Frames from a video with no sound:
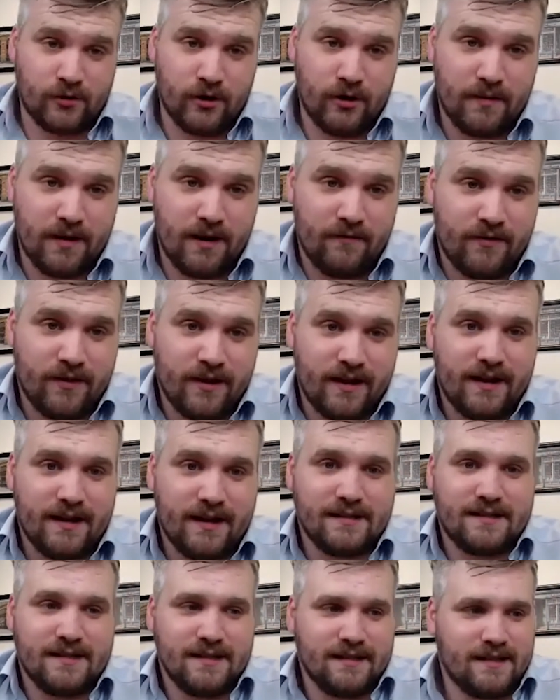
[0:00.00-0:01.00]
cream and everything,
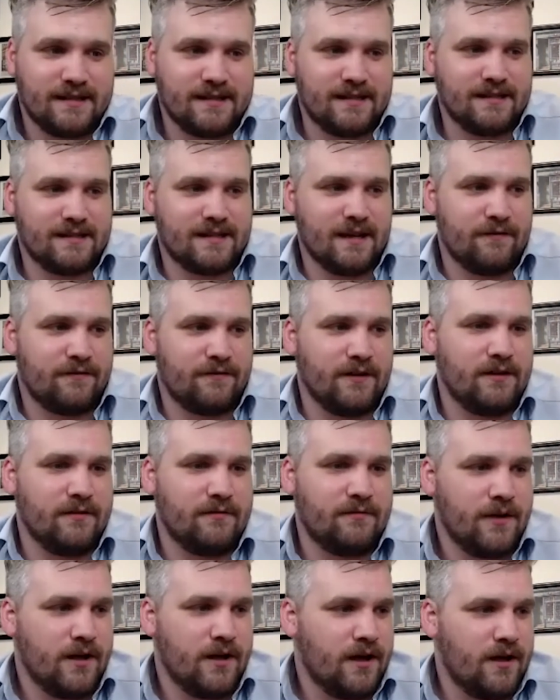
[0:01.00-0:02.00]
this is
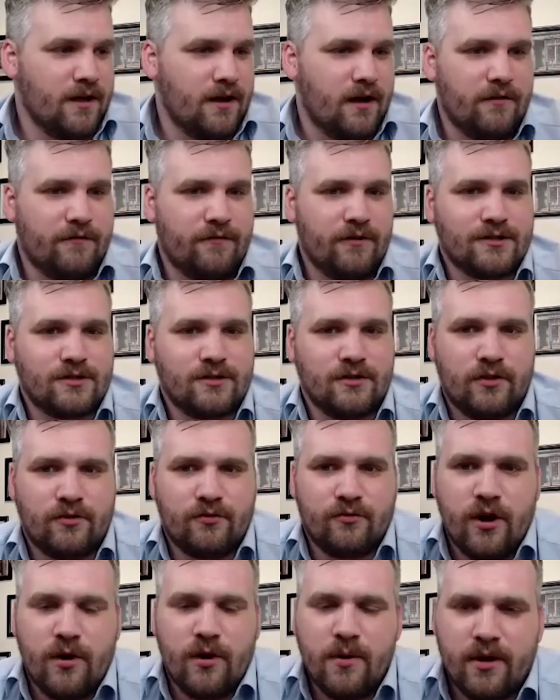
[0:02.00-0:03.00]
definitely the first of the
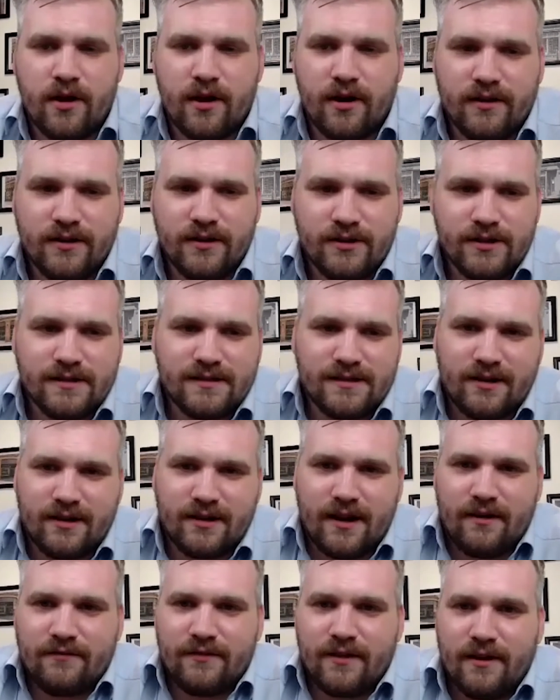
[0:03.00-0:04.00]
three. You kind of think, geez, I
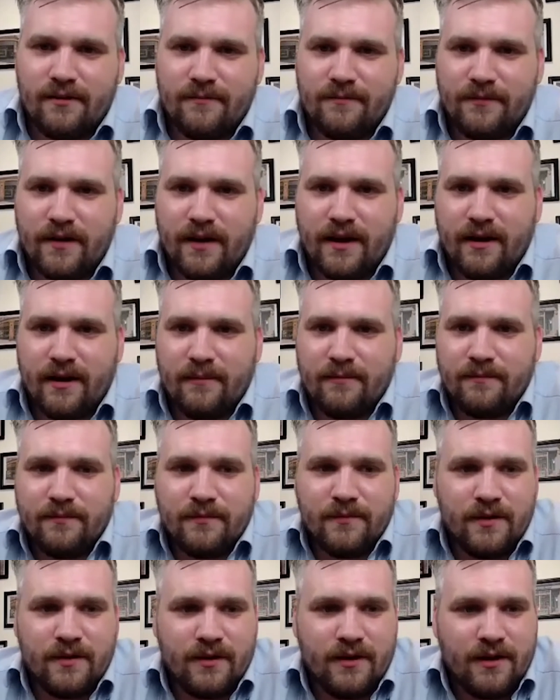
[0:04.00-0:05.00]
could have that.
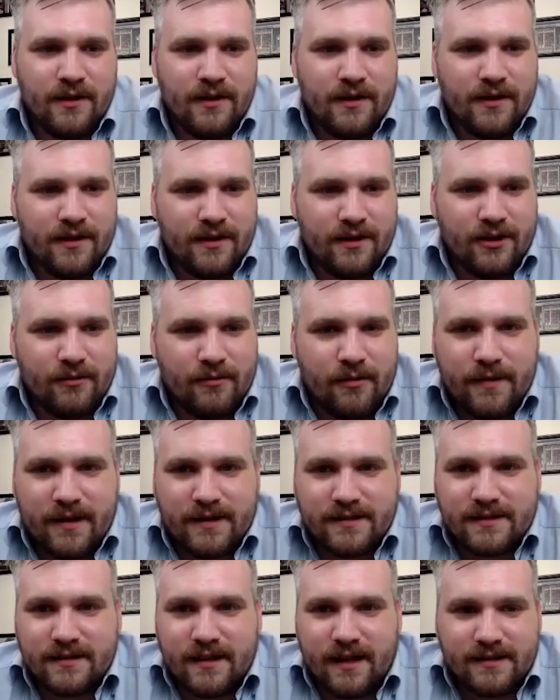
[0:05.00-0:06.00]
You know, maybe
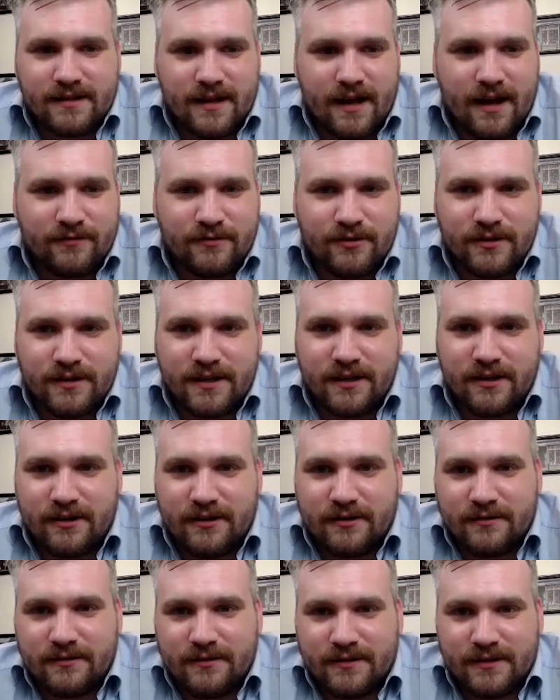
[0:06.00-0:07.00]
as after
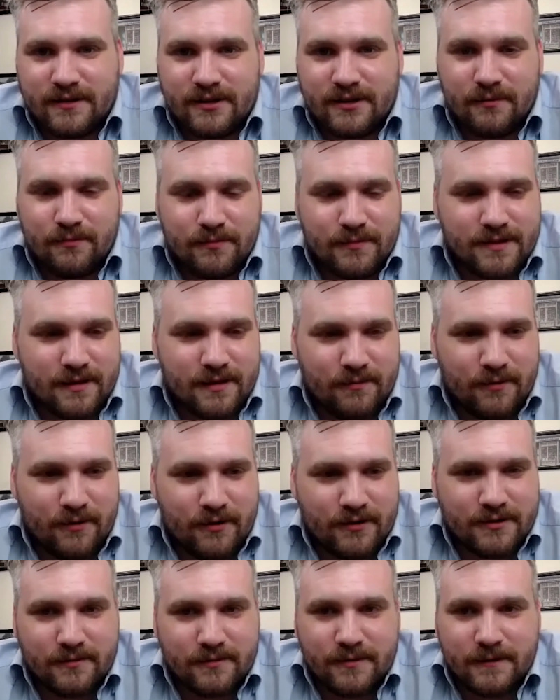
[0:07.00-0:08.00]
dinner sipper
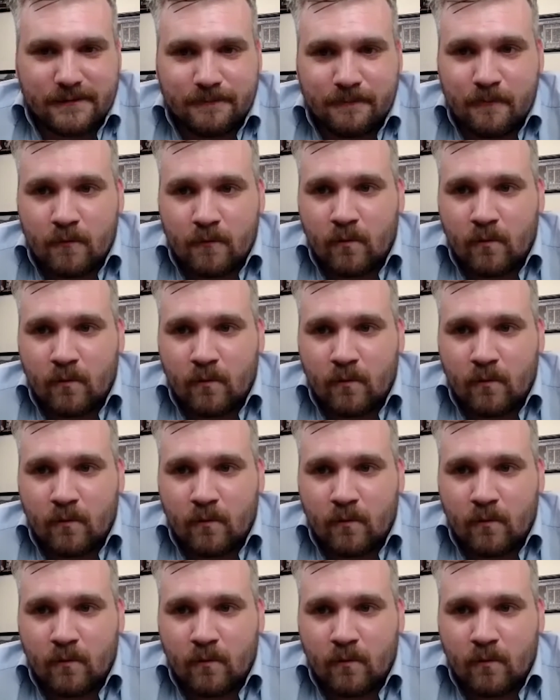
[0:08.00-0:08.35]
or something.